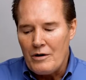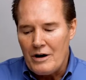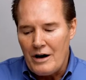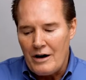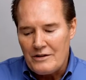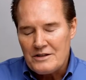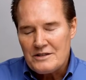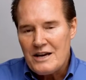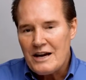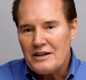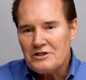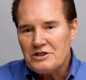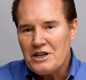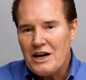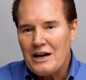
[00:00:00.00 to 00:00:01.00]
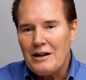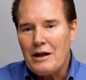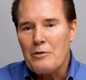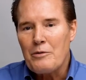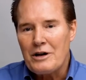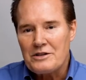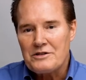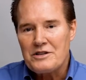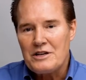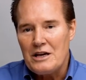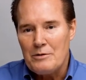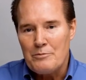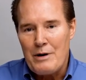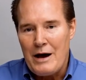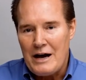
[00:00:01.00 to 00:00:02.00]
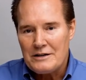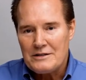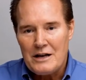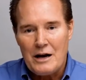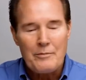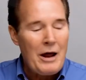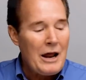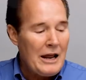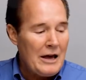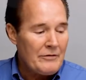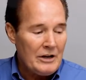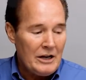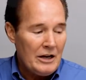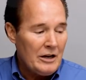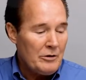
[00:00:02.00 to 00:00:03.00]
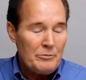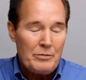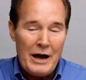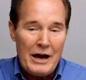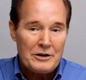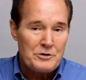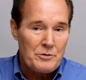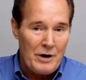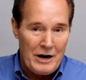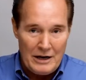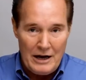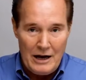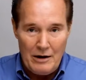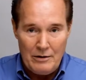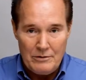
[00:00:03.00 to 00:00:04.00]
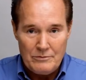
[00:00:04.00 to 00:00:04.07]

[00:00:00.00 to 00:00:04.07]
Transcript: on the second channel, I want to see impacts. And I'm not having any impacts right now.